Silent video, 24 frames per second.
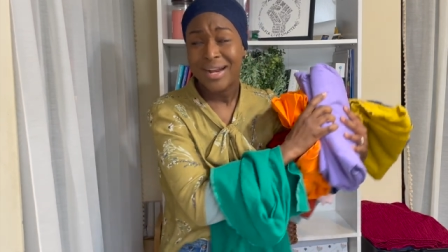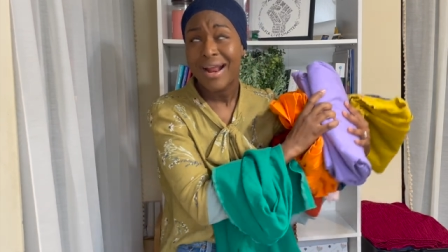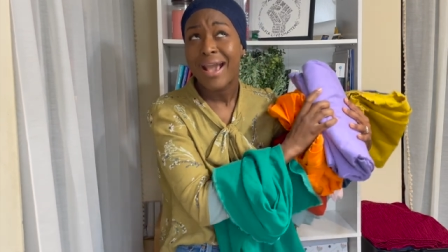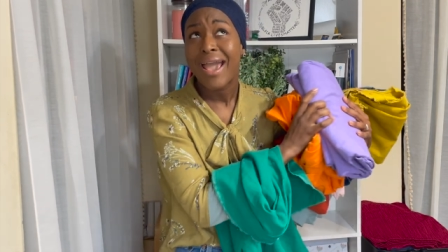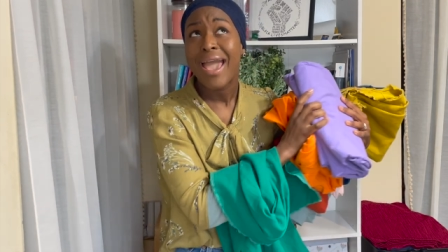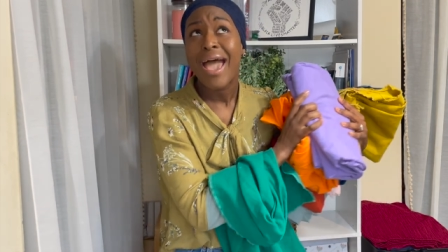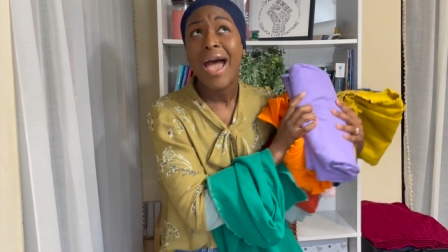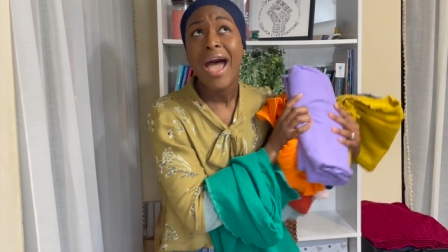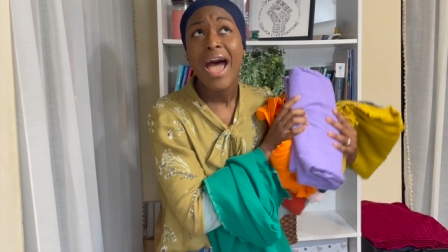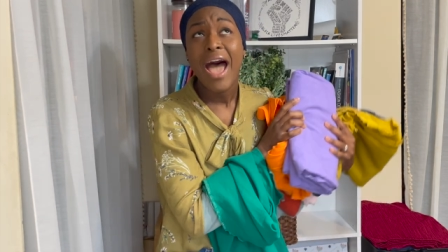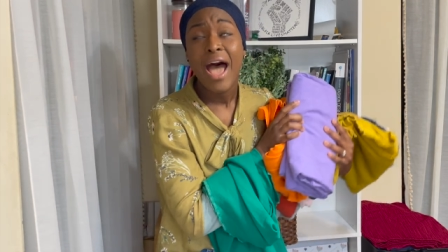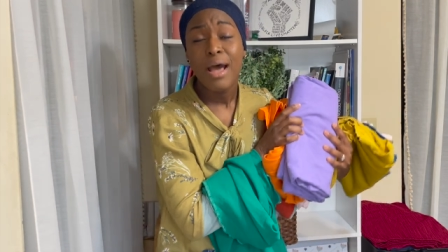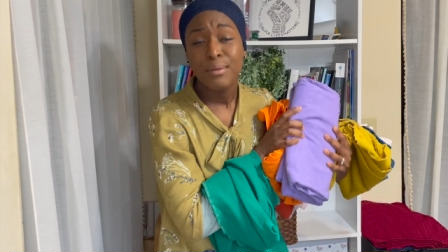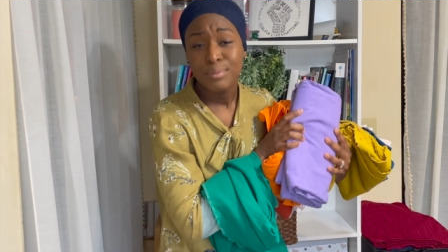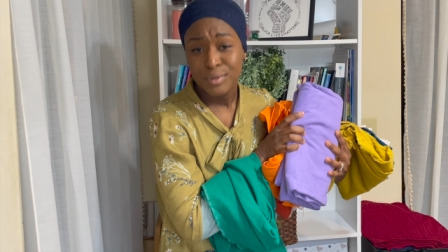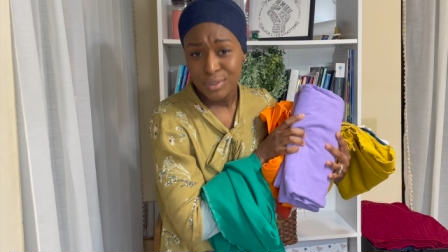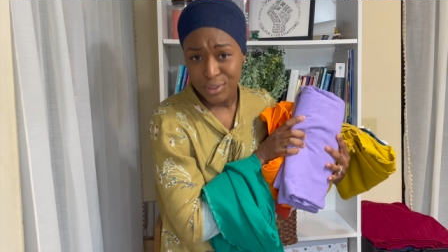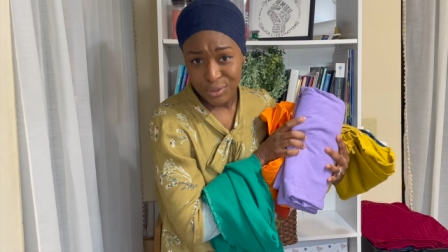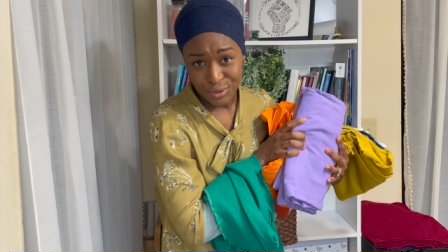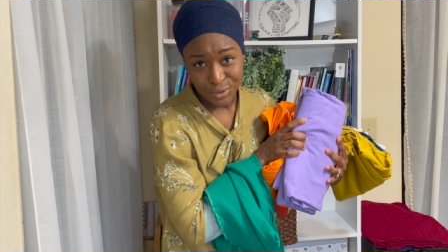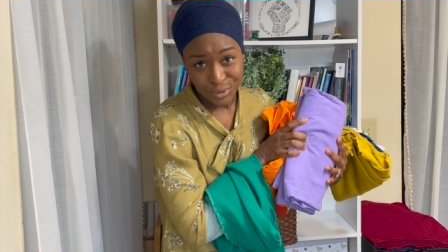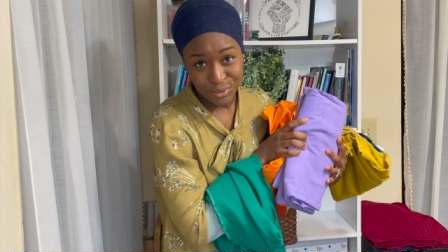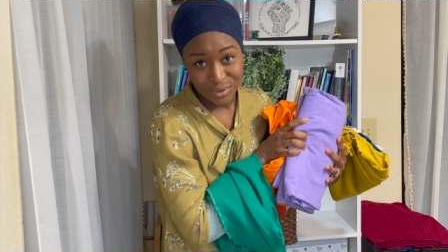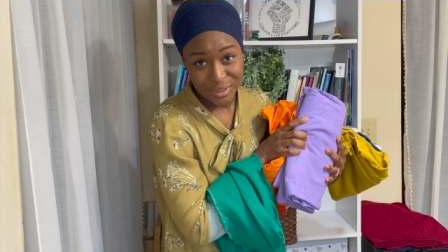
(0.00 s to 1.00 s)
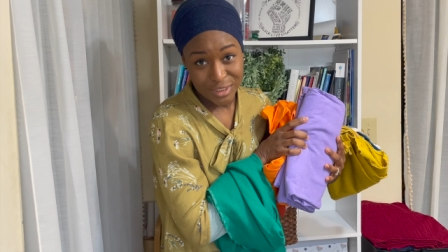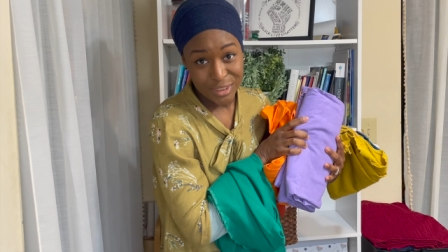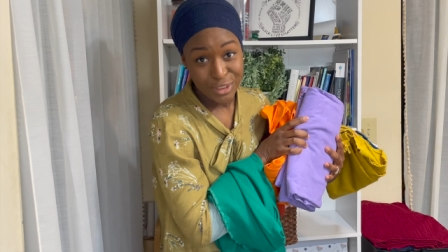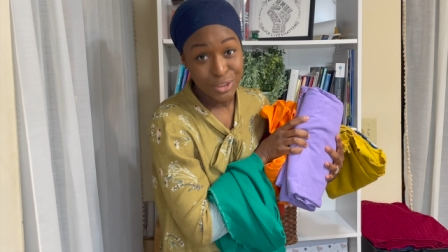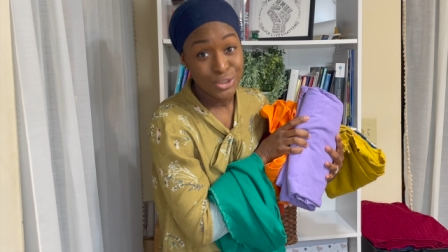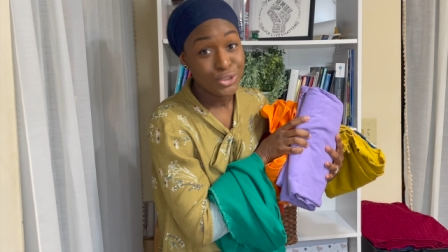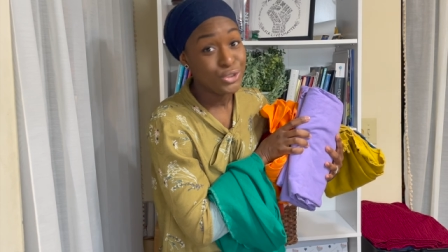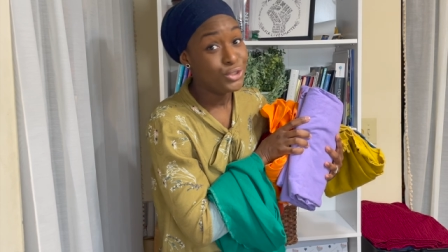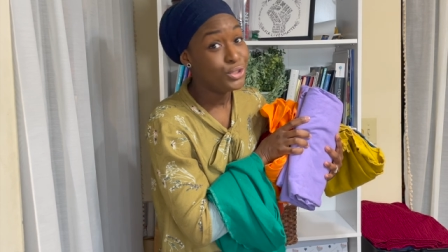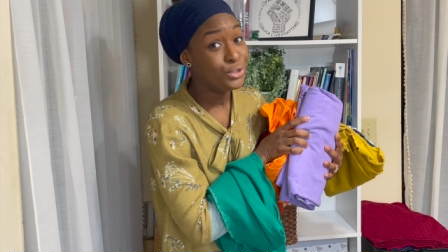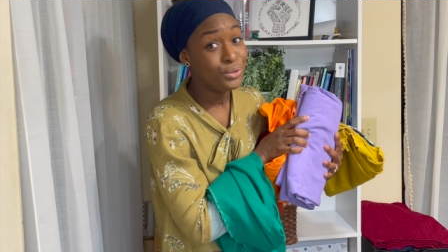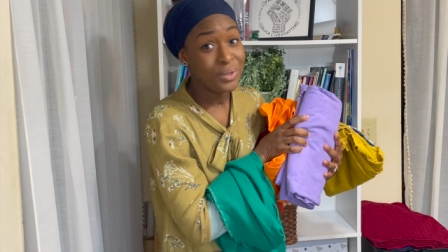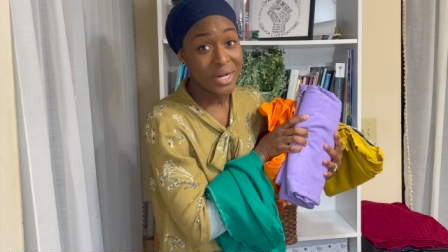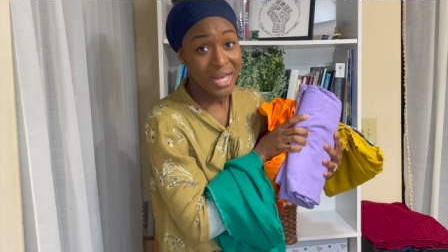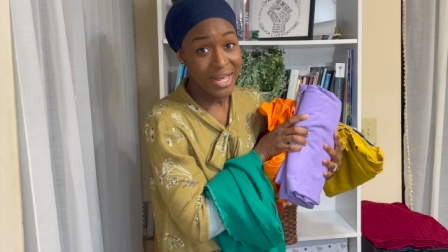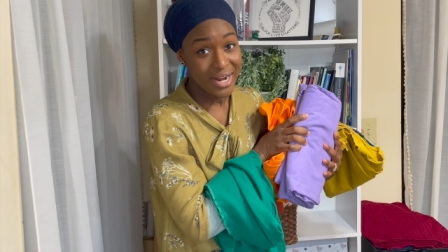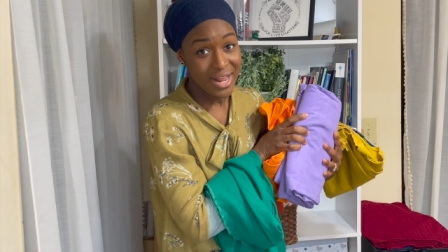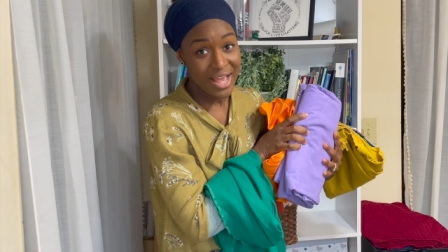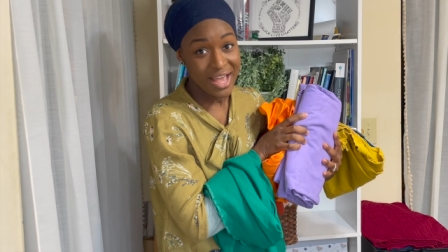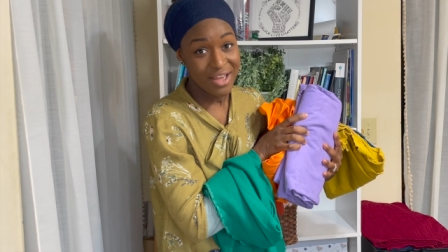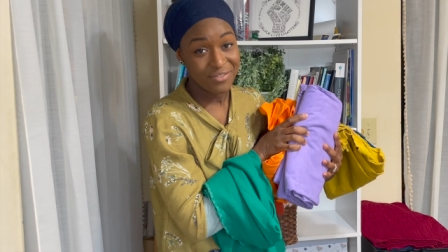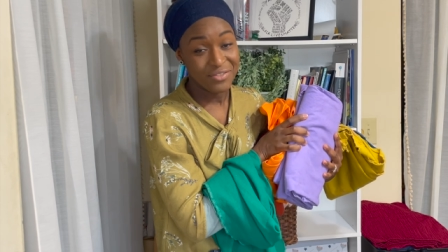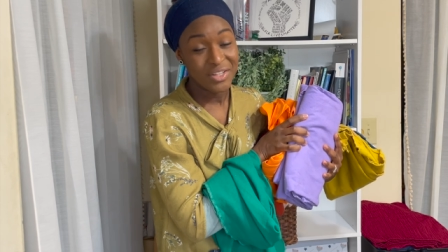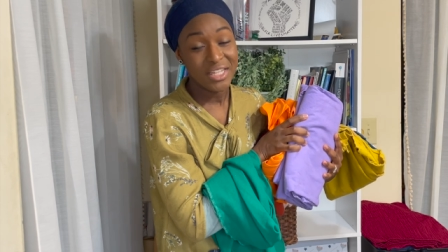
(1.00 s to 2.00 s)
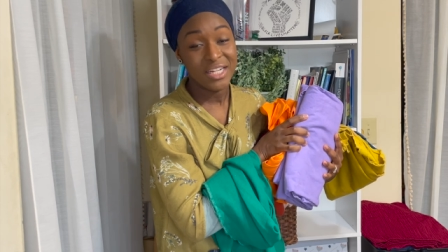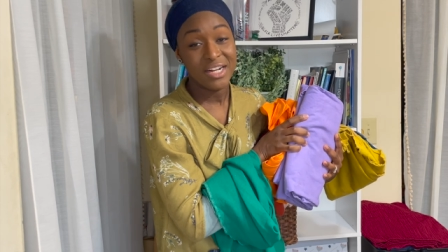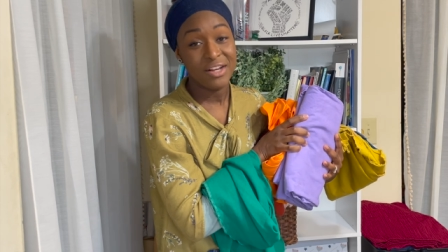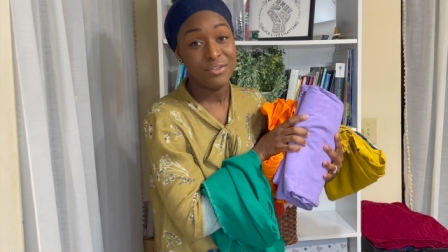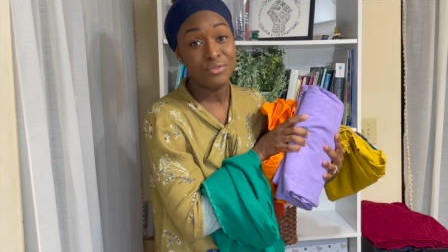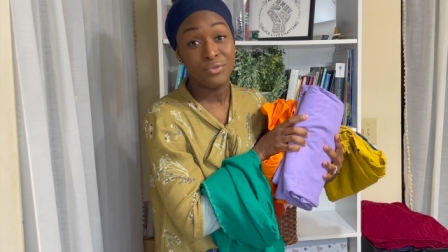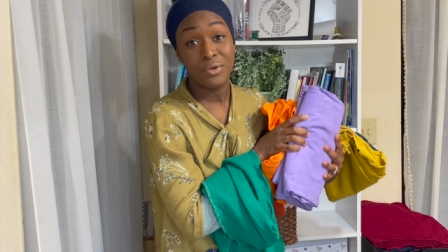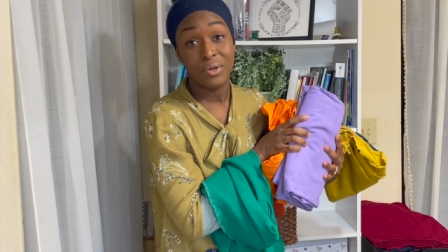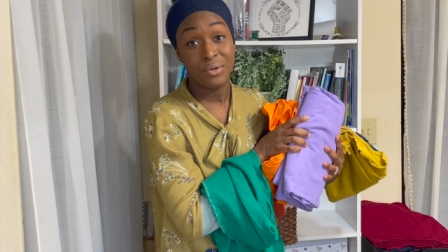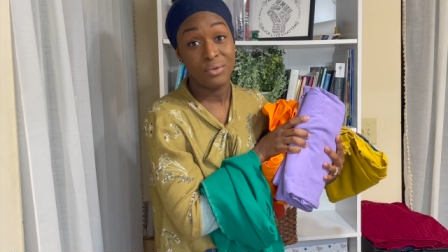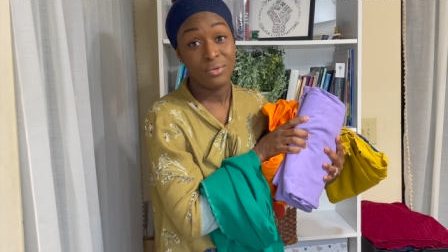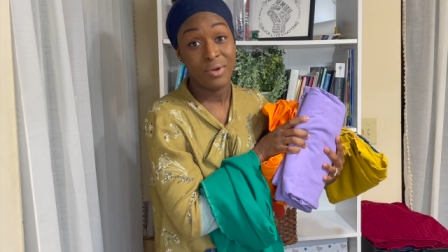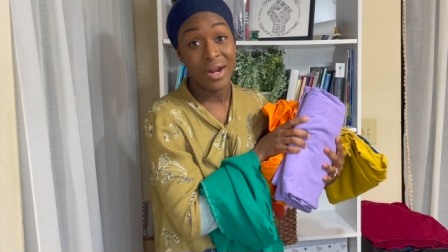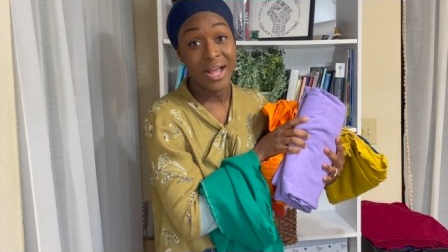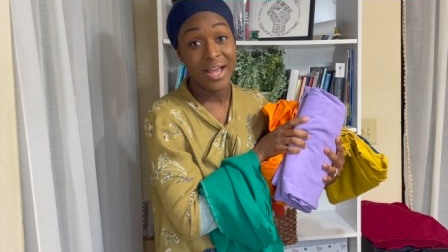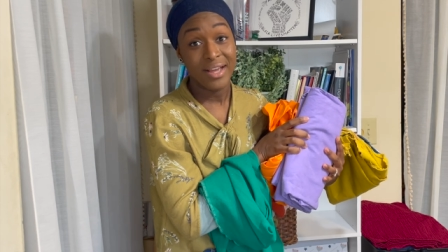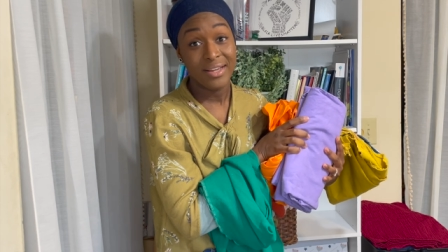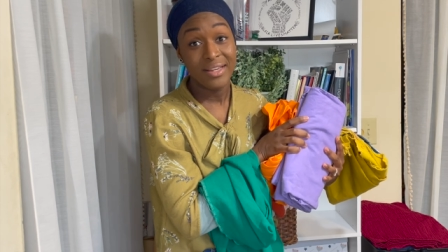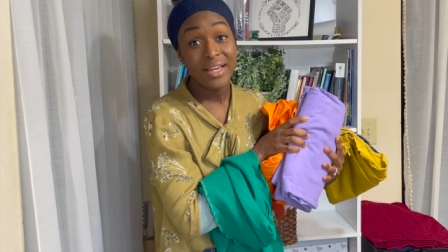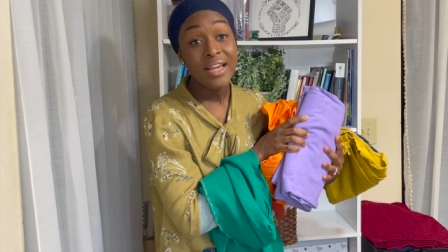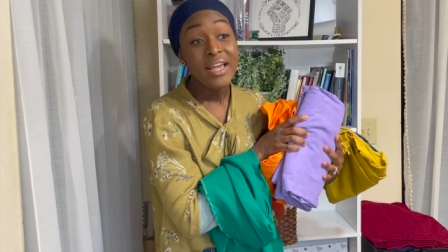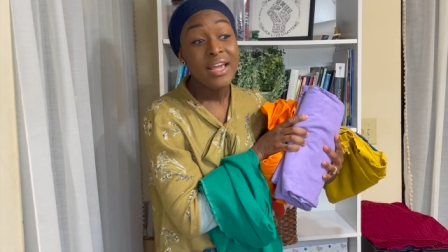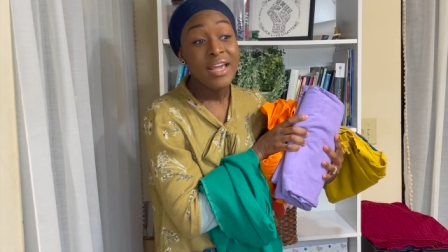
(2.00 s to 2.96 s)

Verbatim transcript: I absolutely do not have enough rickrack,